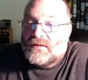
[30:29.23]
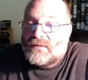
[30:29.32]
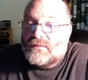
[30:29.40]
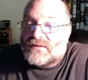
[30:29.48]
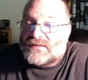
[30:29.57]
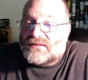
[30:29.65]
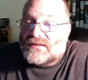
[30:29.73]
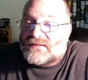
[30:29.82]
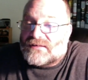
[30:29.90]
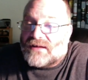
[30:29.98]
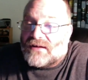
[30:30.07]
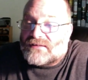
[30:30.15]
Whiskey
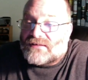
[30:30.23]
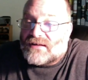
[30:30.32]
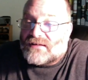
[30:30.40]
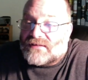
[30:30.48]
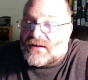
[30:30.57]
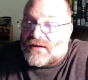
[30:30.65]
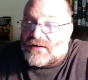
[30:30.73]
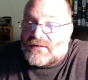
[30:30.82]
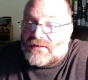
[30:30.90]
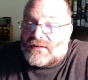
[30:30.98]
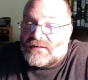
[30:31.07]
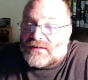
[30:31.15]
Scout says, are
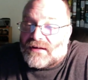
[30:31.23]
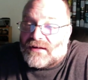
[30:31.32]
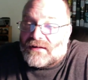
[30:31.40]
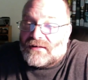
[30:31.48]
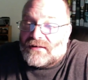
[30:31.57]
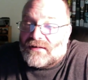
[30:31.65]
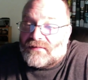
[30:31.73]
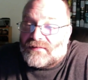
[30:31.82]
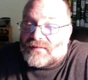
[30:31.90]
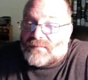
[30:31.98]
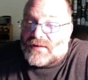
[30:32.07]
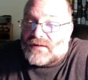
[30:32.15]
you into any of the
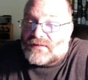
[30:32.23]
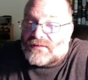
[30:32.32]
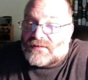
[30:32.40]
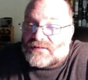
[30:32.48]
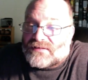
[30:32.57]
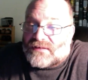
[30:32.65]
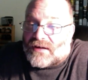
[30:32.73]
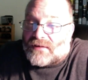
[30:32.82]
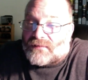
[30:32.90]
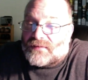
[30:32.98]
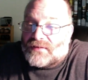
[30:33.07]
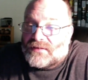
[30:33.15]
Michter
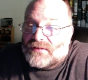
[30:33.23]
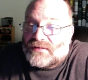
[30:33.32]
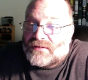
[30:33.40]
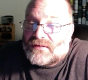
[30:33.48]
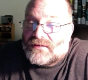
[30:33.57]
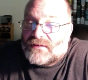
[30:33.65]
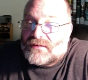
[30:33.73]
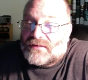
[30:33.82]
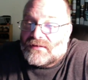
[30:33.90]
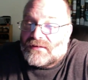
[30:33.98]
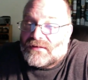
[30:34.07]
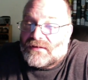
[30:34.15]
stuff?
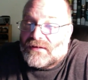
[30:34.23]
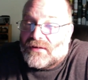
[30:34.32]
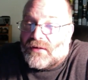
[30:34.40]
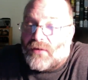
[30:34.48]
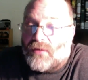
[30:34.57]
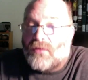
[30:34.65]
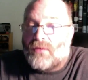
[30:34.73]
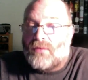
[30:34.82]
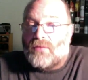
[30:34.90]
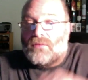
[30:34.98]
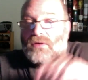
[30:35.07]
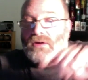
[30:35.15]

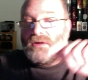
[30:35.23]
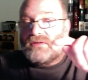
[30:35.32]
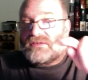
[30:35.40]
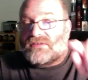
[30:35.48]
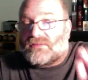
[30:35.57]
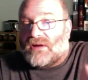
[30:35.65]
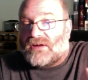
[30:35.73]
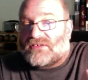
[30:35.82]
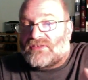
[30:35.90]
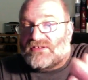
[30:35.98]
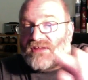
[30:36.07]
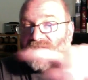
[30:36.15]
Oh,
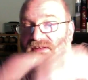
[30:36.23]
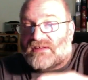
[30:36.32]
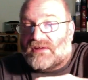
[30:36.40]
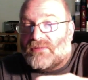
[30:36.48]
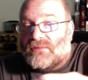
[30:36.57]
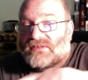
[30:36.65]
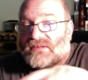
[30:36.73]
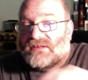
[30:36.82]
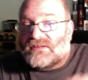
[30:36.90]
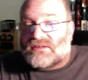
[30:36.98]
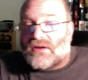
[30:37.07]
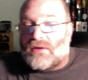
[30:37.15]
Sriracha's asking Whiskey
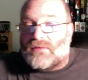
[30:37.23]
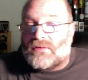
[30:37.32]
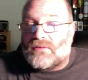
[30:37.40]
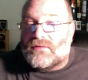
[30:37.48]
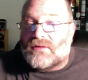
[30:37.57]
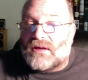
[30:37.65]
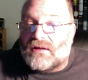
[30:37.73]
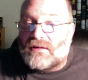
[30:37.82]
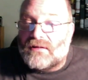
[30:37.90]
Scout. Okay.